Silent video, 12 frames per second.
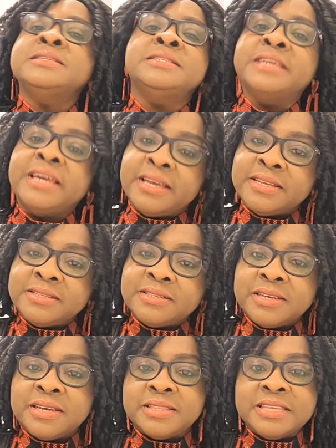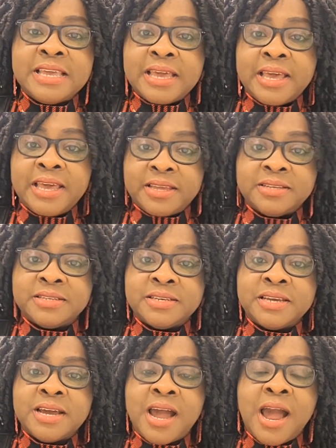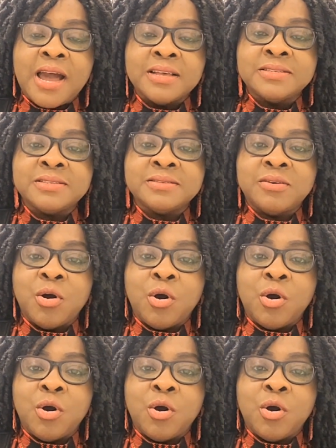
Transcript: Yes, the head has